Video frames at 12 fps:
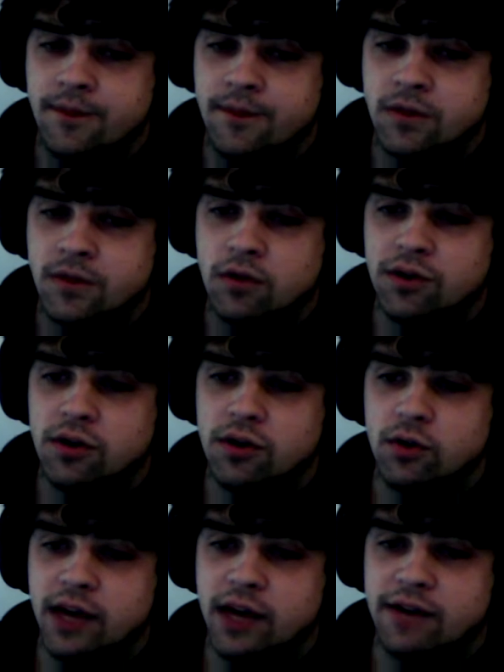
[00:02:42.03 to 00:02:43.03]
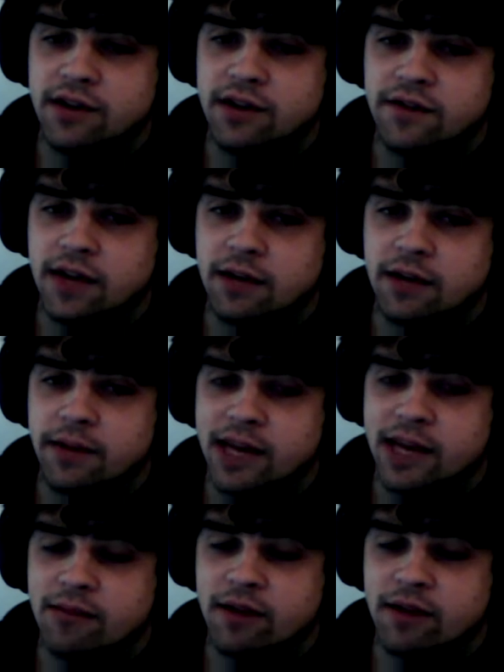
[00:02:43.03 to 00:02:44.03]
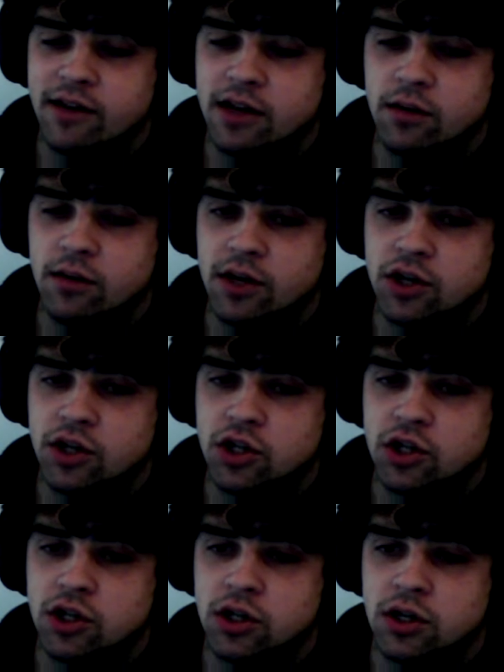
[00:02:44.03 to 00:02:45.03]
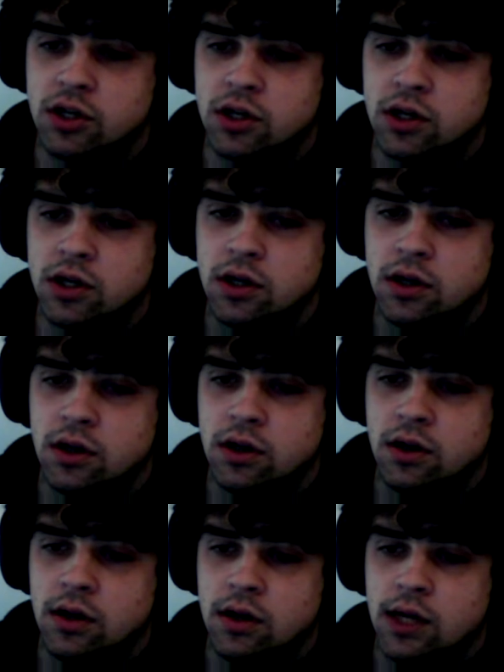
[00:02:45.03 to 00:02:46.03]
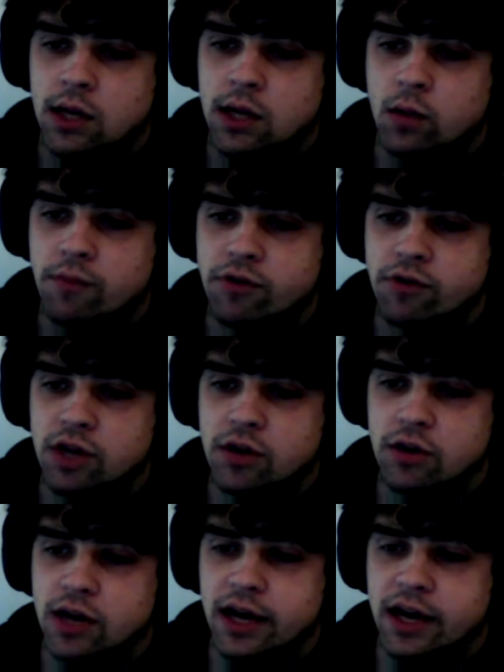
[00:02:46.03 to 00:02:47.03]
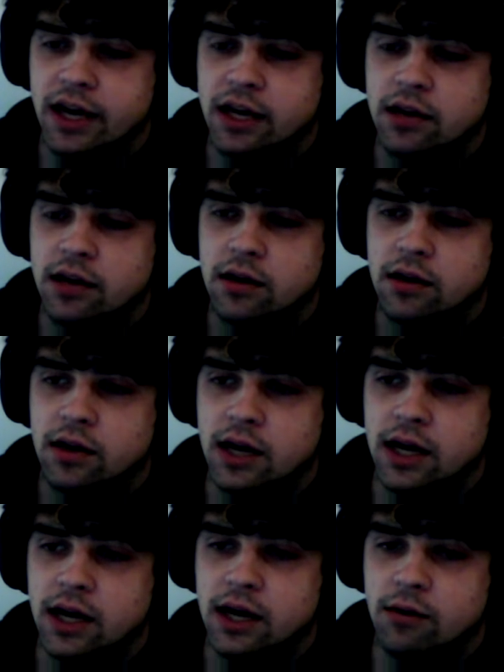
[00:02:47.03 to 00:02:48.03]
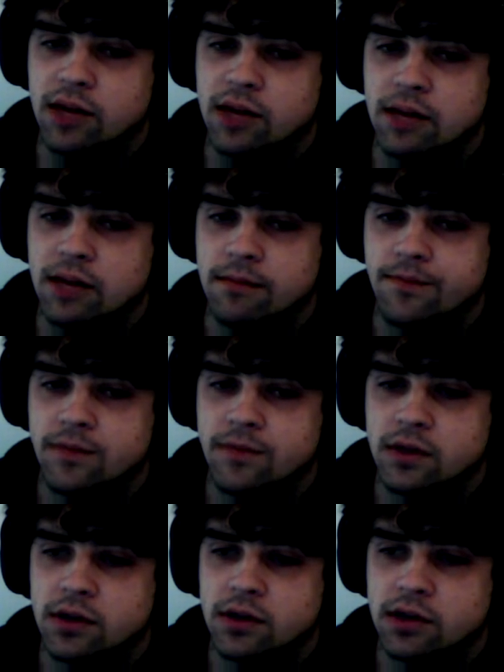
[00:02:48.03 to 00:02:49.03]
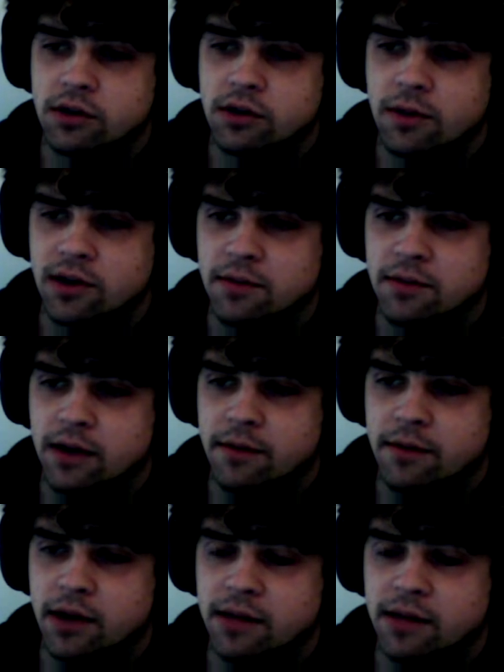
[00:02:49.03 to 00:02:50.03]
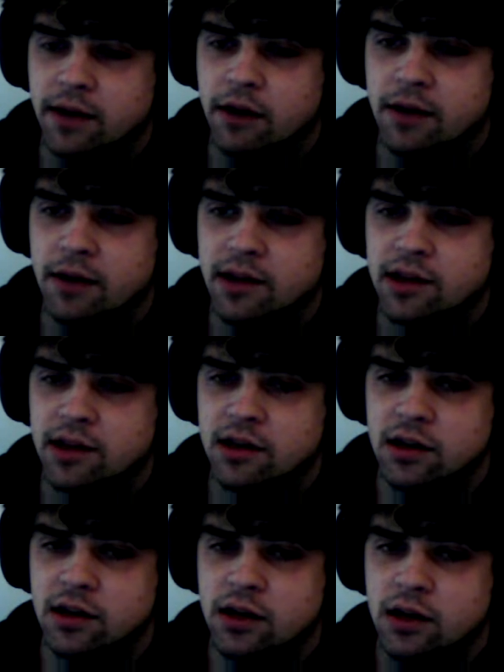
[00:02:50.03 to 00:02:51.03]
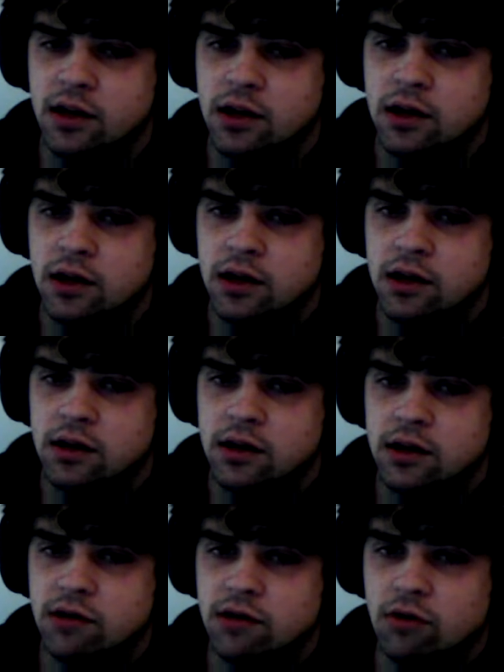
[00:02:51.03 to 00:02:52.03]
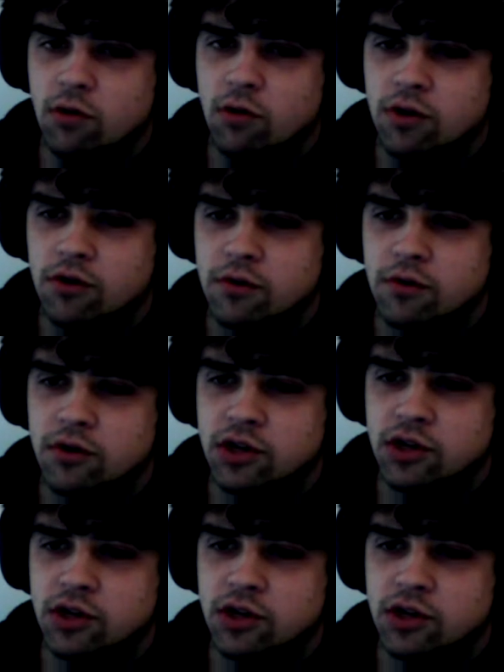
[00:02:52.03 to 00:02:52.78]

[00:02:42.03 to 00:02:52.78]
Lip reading: Also, we have stuff like Bedlam Mardu, which we're pretty okay with him maybe passing Pyromancer. Did he draw a 1-drop creature?